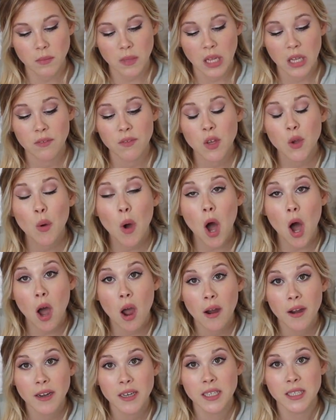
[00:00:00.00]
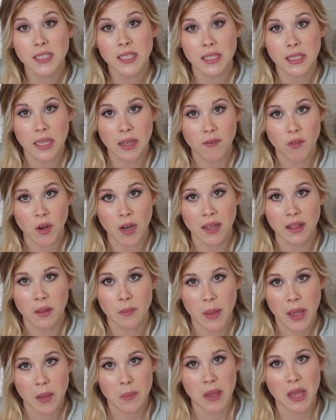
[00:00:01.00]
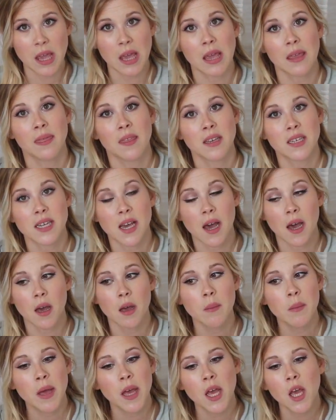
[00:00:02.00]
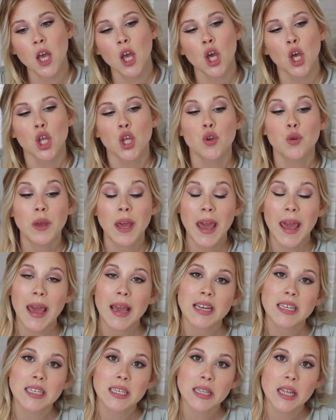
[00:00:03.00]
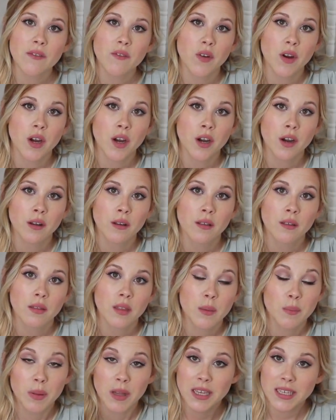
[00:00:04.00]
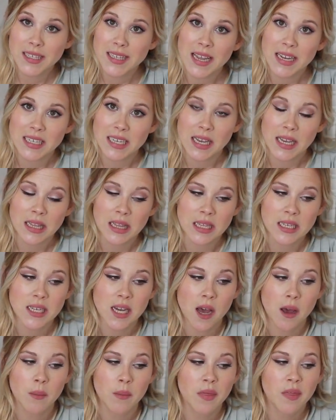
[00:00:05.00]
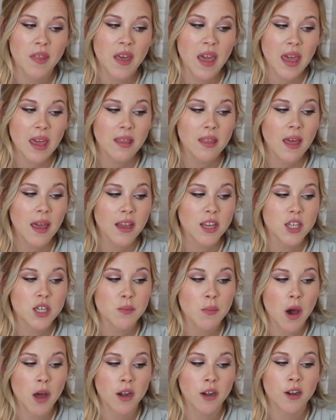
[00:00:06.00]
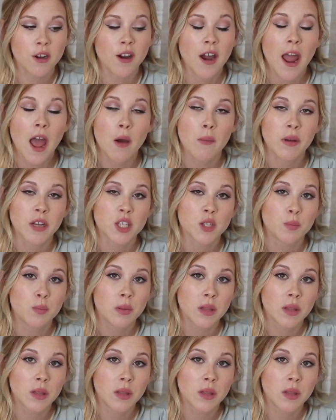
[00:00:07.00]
if you are delivering the baby in the tub, you can't deliver the placenta in the tub. They like to monitor how much